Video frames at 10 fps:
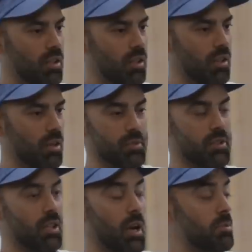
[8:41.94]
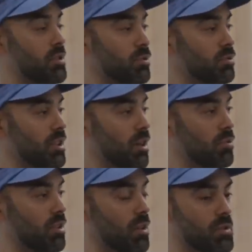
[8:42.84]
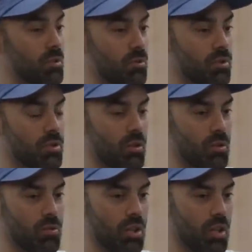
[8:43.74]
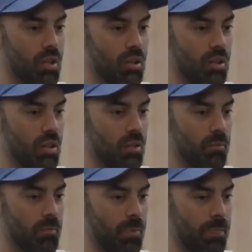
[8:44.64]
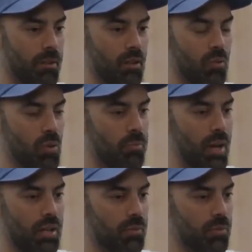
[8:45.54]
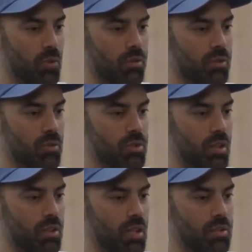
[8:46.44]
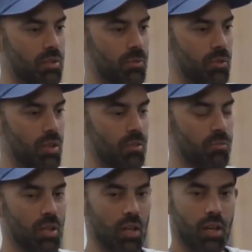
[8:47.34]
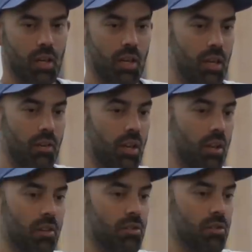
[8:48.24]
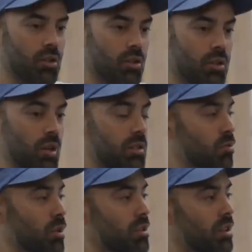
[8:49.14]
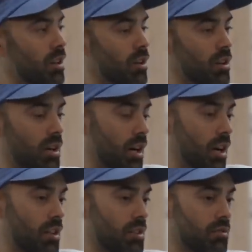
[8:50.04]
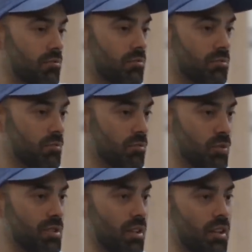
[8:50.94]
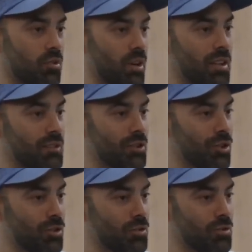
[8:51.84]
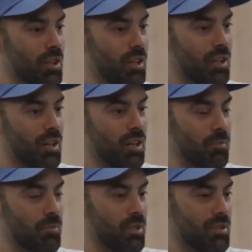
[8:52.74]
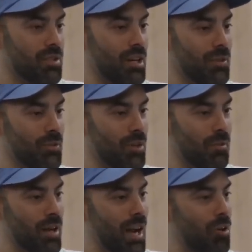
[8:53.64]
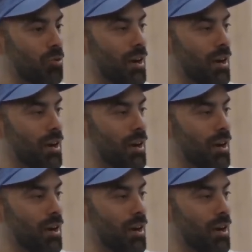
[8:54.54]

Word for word: and I was like, absolutely, I would love to. And so, um, you know, went back and forth negotiating that deal for him. And then, you know, he went to work there, and I was like, great, you know, I'm excited for him, but how do